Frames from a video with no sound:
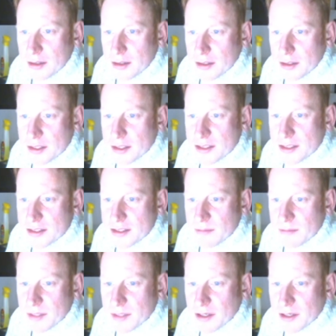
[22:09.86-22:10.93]
This is
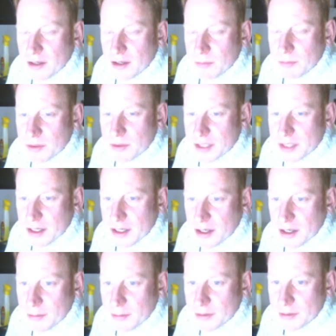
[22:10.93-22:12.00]
something I bought at a car
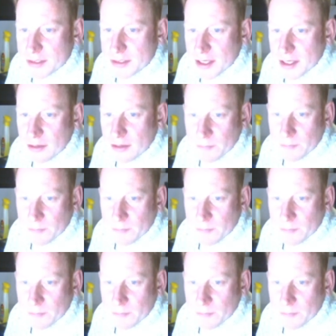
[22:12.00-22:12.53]
boot sale.